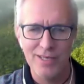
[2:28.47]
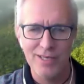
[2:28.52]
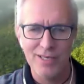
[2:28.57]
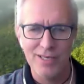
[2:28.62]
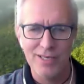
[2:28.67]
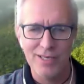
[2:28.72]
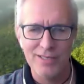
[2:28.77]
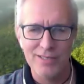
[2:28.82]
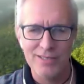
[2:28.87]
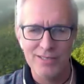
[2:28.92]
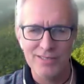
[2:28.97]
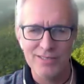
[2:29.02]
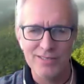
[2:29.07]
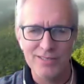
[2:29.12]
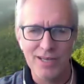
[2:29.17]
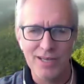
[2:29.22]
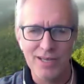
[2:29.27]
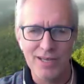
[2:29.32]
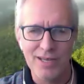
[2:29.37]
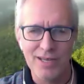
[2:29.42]
in this
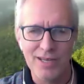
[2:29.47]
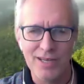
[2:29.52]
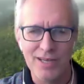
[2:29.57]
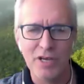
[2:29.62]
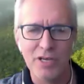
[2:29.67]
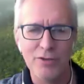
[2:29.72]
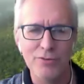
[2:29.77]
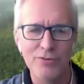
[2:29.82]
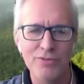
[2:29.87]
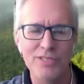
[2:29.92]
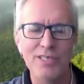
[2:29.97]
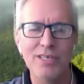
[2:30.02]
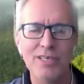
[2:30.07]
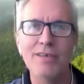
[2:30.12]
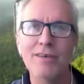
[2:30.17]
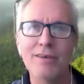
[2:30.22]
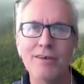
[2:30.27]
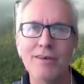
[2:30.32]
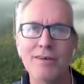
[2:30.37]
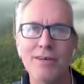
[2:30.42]
time we were
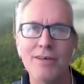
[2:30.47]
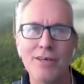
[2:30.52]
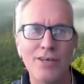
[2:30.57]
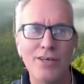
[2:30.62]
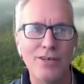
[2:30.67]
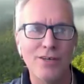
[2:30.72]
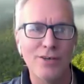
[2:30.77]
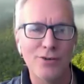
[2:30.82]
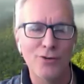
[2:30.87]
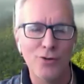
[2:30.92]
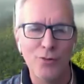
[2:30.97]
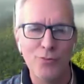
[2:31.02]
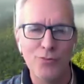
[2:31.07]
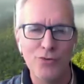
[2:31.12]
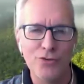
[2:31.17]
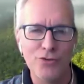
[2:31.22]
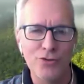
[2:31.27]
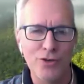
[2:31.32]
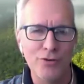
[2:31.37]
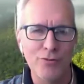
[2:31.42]
using
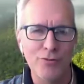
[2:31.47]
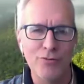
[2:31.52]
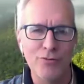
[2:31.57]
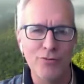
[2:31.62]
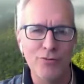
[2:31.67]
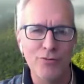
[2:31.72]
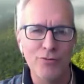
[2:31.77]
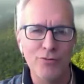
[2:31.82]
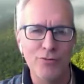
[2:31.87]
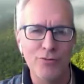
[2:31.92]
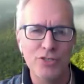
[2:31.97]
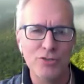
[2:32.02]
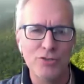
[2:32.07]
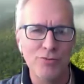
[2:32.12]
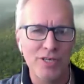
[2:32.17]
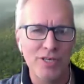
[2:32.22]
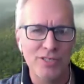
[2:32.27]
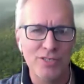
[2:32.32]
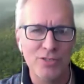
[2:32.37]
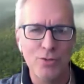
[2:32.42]
computer which
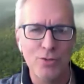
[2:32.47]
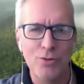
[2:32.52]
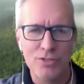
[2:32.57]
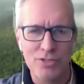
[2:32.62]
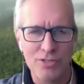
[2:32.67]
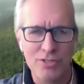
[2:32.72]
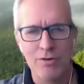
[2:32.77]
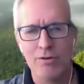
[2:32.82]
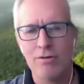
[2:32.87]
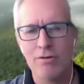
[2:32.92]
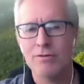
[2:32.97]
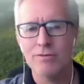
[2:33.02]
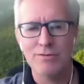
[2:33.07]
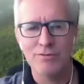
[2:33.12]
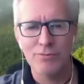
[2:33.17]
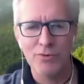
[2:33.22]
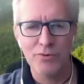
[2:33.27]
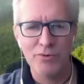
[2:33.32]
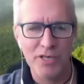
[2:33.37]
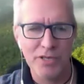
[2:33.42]
were so slow.
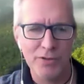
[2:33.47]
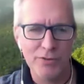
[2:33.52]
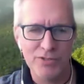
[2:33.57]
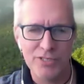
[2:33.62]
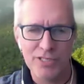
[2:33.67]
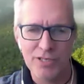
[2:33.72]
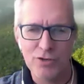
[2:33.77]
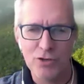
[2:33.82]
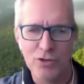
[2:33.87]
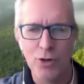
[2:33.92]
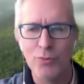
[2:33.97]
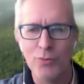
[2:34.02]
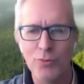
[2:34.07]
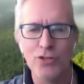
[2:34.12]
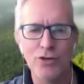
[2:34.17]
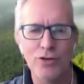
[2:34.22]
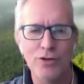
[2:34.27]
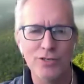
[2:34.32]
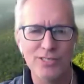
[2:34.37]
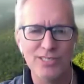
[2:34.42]
We were using
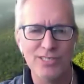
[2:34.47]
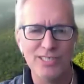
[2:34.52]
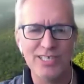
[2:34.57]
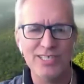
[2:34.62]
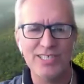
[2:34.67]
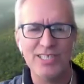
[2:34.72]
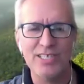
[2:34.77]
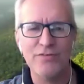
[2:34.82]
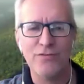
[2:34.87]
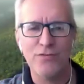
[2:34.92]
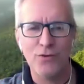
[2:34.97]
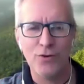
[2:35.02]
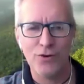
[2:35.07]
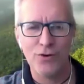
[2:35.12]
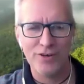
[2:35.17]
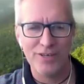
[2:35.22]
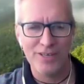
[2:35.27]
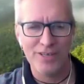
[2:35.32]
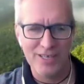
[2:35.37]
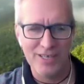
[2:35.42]
Commodore
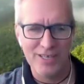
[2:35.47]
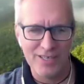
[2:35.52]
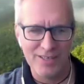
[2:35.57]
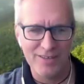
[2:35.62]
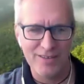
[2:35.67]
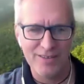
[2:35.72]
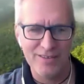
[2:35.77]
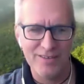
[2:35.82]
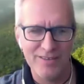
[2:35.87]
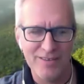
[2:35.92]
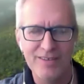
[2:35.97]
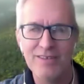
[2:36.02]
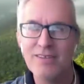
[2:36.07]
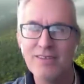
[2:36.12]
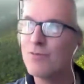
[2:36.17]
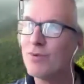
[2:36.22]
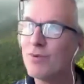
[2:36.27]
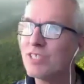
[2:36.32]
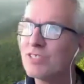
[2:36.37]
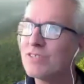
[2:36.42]
64,
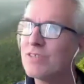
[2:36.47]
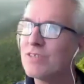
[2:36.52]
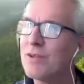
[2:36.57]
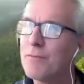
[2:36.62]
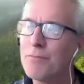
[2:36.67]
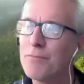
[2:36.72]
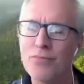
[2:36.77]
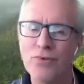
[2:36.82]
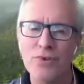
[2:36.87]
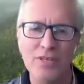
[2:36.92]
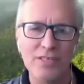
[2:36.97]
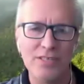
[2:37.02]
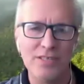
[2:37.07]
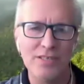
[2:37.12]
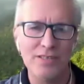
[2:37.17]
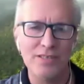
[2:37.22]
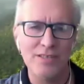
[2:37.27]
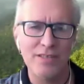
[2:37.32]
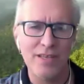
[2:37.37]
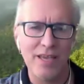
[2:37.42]
was built
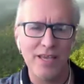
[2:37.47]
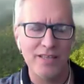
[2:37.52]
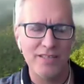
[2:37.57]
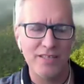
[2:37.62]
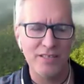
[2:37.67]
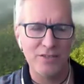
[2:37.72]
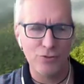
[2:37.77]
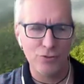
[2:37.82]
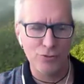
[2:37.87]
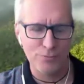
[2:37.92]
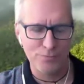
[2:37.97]
in '82.